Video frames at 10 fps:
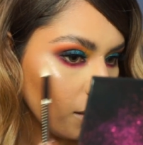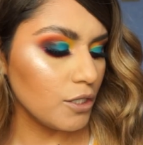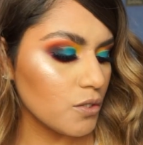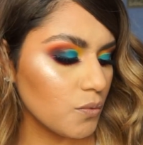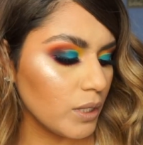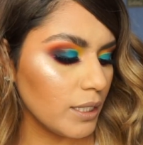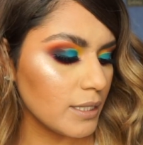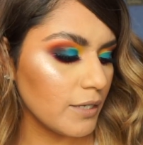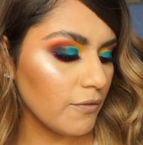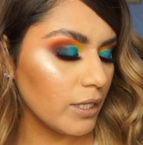This one
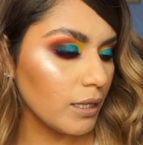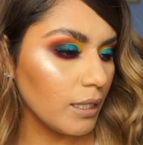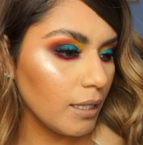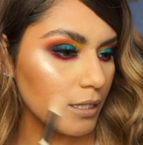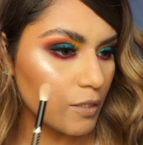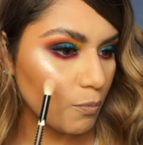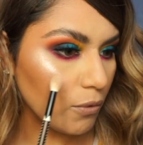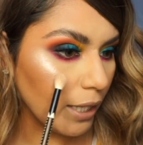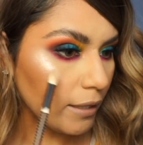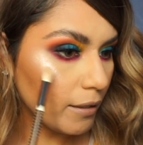definitely is
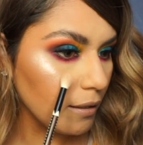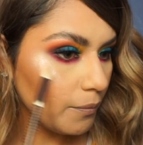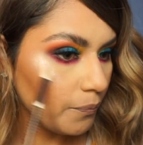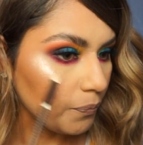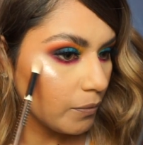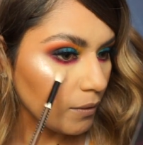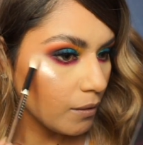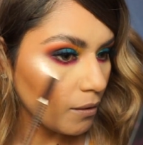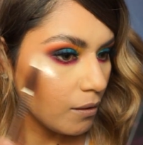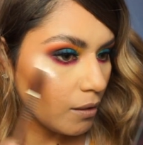brighter.
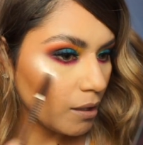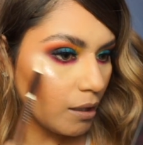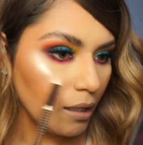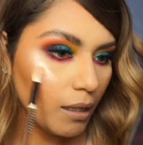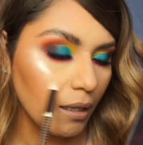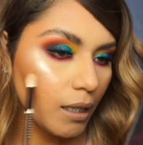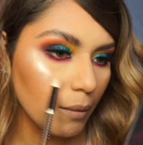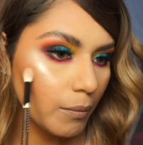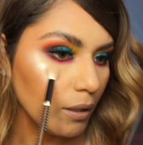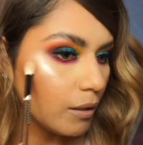
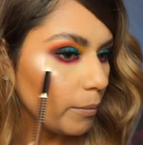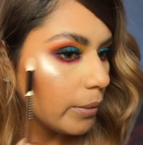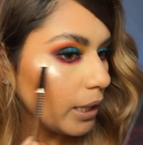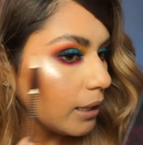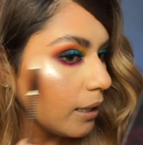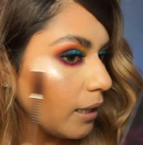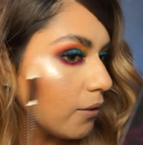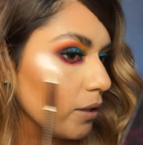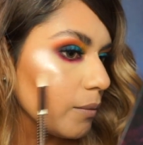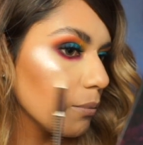But I like
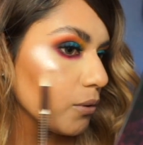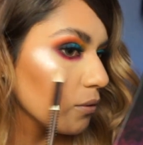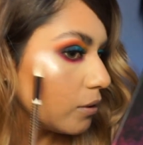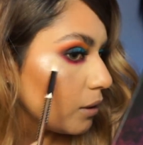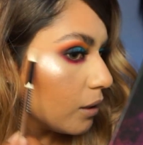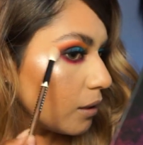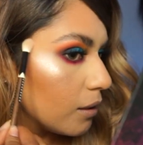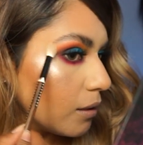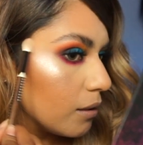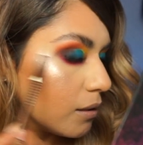how they both
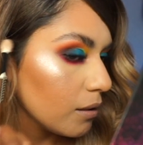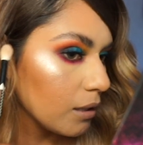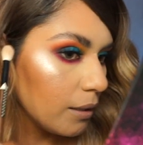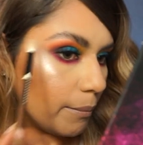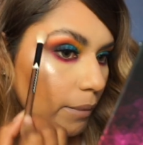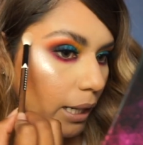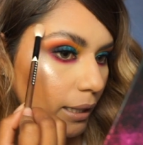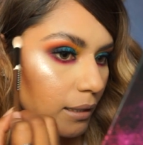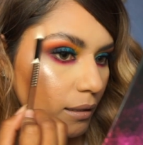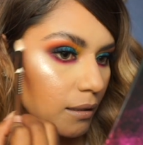look
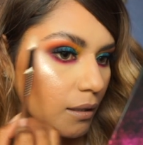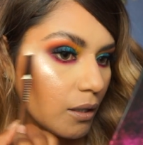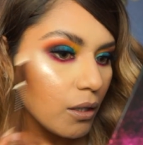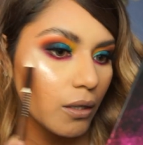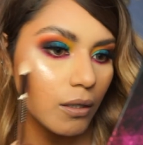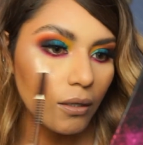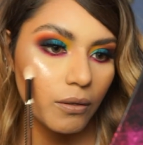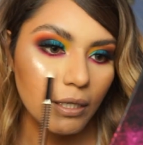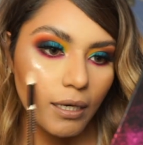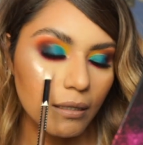combined.
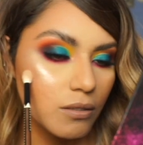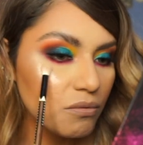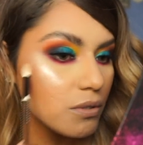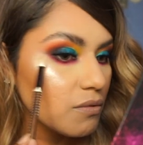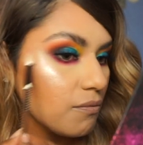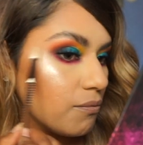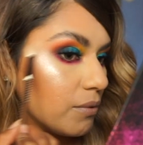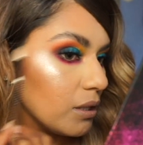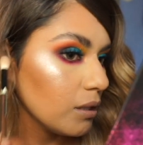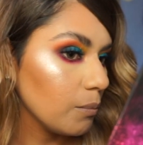Yeah, this one's
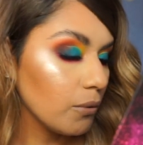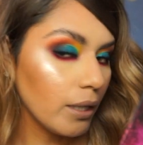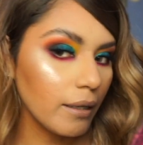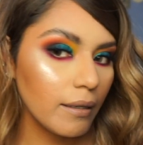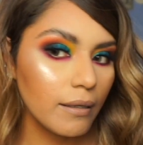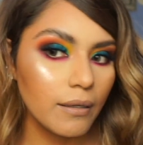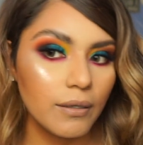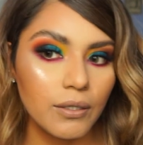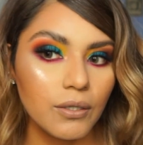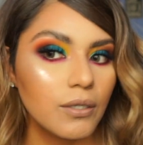really bright.
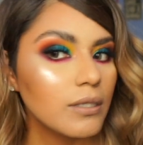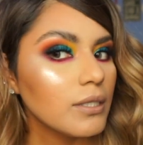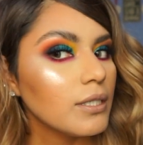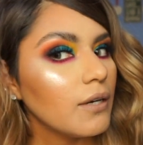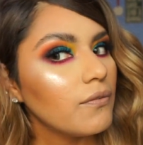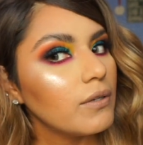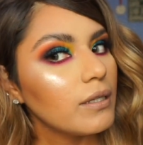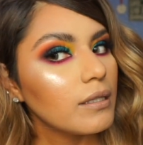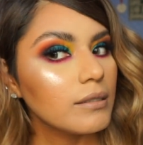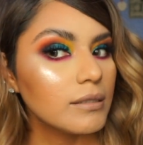You can
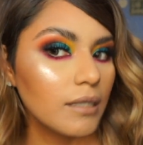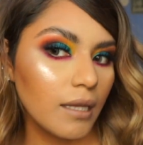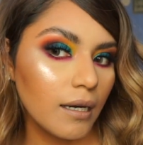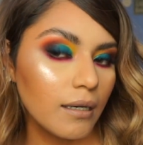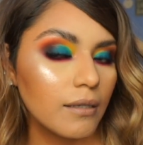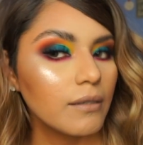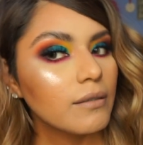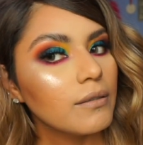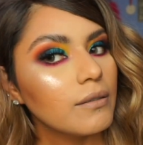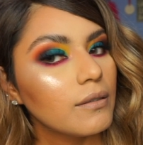definitely see that.
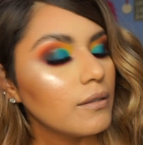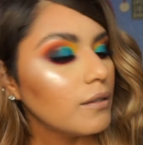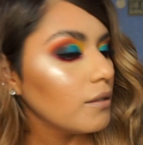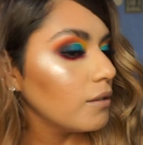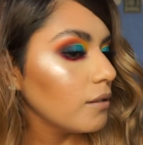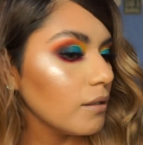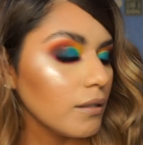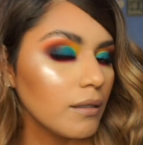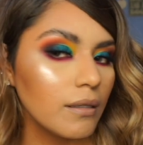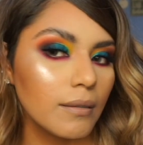
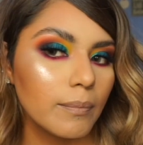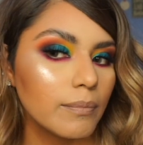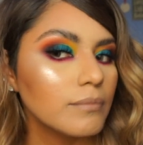Yep.